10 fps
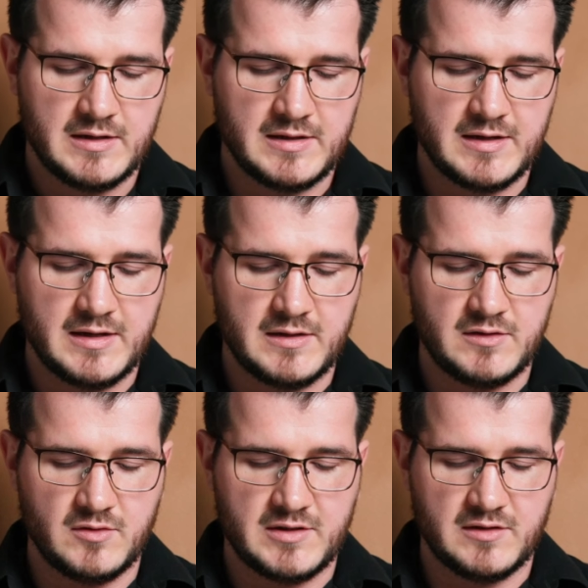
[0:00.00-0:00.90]
Again,
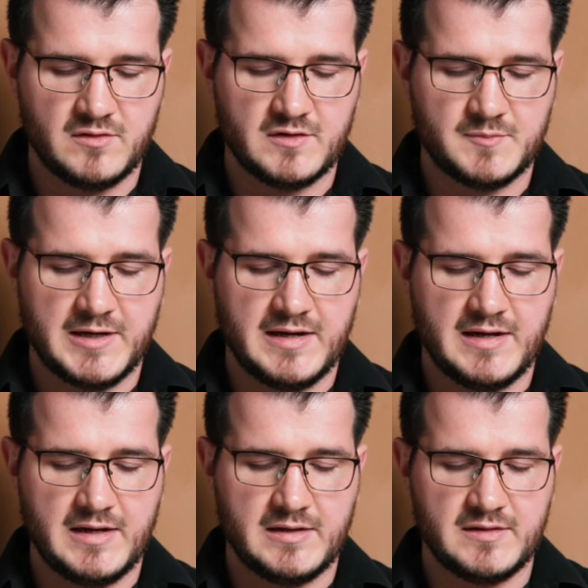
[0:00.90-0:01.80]
you can do this by
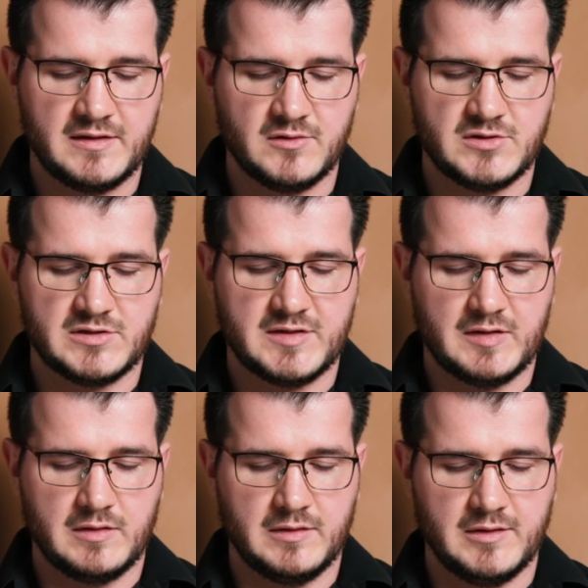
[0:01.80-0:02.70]
hand. It'll just
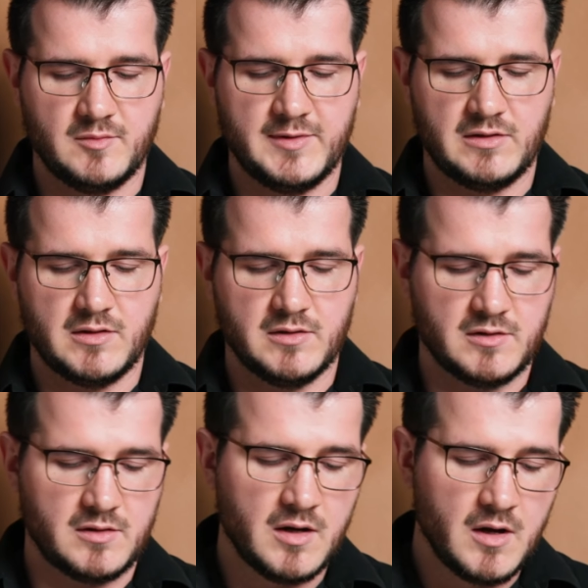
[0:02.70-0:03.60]
take a little bit
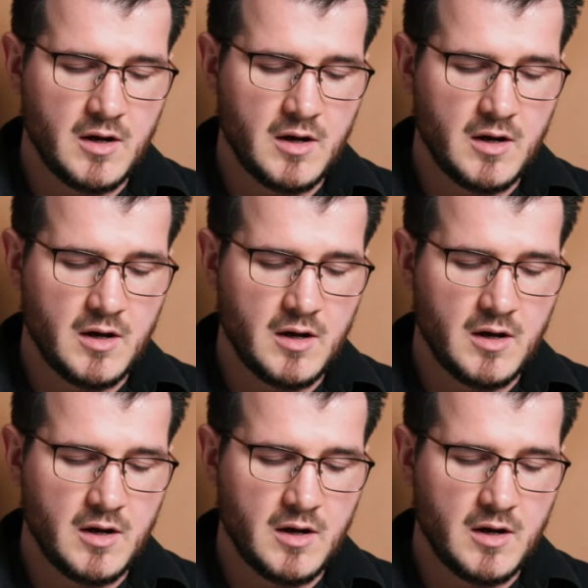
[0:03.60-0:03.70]
longer.